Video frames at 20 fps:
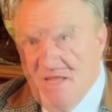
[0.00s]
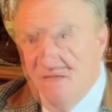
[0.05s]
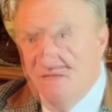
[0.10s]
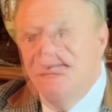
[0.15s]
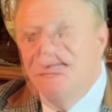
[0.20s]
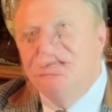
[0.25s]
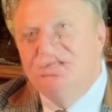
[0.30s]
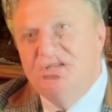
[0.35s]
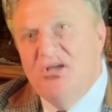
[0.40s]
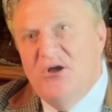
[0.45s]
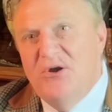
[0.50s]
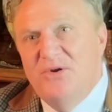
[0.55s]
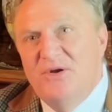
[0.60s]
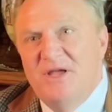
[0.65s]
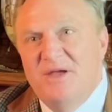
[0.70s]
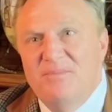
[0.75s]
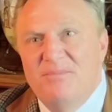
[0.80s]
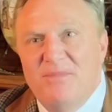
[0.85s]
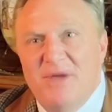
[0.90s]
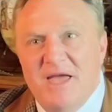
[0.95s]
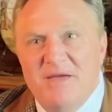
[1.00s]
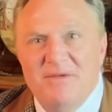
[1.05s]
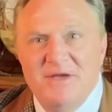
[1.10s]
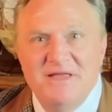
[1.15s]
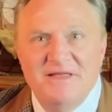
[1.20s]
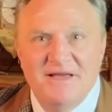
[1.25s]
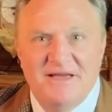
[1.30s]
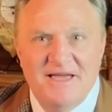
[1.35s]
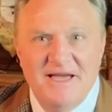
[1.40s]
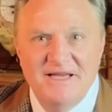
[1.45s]
So it may be
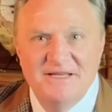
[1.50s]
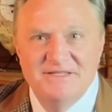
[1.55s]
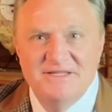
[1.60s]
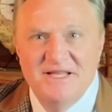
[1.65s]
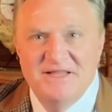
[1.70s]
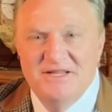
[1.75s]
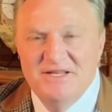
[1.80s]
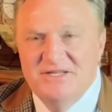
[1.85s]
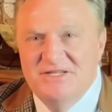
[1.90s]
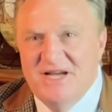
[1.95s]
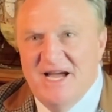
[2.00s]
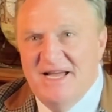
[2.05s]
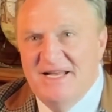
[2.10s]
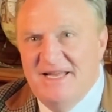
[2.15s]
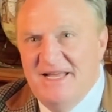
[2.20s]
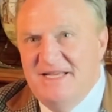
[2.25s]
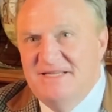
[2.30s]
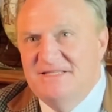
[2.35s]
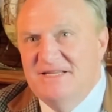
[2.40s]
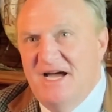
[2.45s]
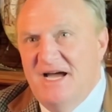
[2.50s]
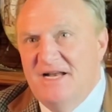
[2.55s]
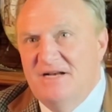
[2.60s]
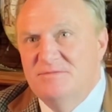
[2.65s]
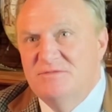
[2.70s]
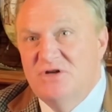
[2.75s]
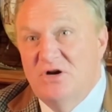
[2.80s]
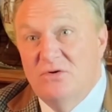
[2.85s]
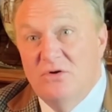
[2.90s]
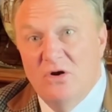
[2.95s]
the case that the Chinese
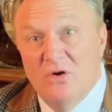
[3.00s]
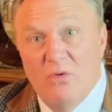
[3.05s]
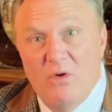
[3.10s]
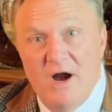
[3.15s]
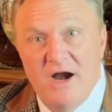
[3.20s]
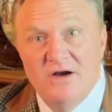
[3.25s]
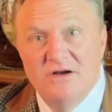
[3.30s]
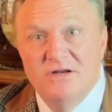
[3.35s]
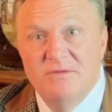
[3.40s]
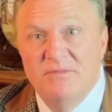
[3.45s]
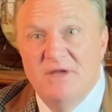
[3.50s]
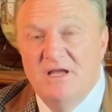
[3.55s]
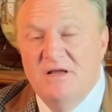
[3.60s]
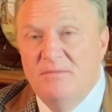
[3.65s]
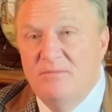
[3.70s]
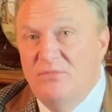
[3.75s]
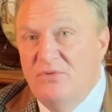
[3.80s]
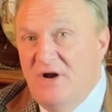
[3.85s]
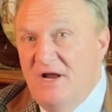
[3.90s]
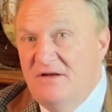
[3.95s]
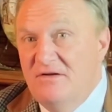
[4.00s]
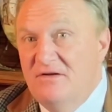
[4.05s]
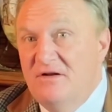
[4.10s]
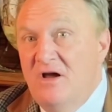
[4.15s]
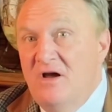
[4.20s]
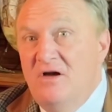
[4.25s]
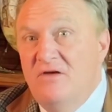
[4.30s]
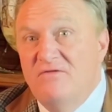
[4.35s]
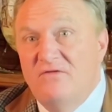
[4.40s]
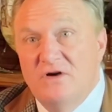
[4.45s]
items are required to be in Britain
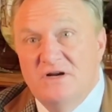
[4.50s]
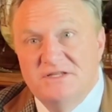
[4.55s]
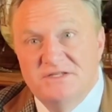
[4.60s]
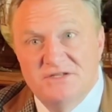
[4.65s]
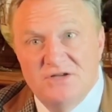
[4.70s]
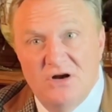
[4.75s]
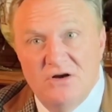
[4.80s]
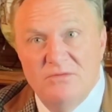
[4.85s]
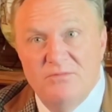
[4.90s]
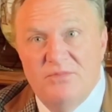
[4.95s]
for a certain